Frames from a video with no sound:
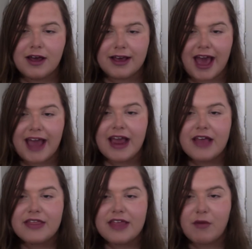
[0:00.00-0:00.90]
Okay?
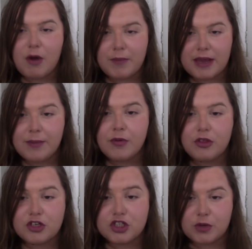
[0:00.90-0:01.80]
There are people
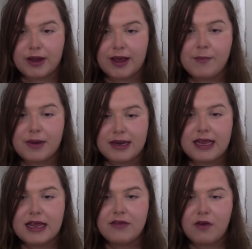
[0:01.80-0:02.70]
that do it.
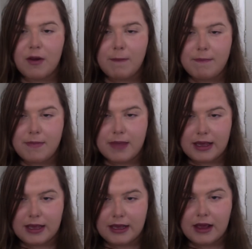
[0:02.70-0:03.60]
Believe
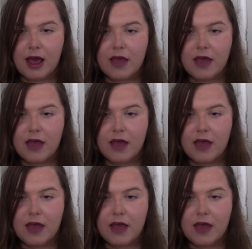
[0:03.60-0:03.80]
me.